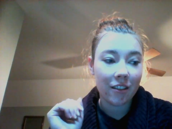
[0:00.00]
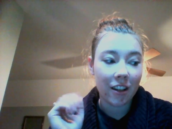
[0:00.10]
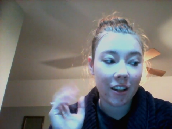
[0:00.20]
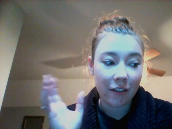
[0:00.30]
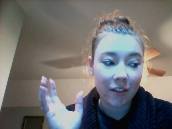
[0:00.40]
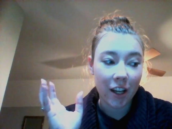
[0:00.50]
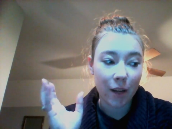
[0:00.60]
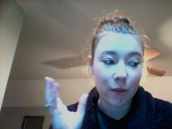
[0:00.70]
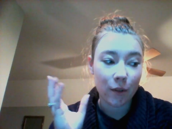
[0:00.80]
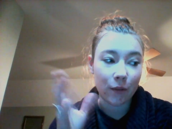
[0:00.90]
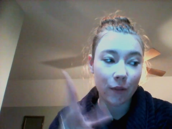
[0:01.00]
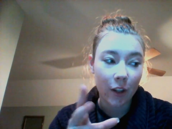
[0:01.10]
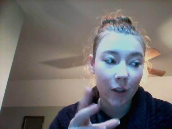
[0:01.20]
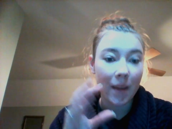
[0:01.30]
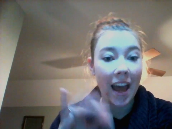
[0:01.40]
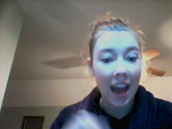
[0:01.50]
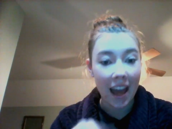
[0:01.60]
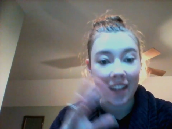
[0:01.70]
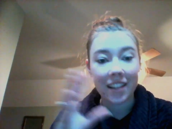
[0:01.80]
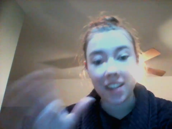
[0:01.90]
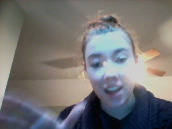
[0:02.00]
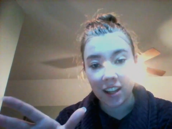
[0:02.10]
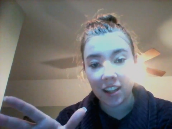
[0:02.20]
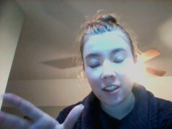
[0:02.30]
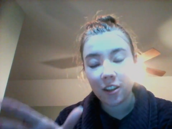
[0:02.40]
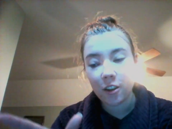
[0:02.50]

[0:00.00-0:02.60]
enough time to film and edit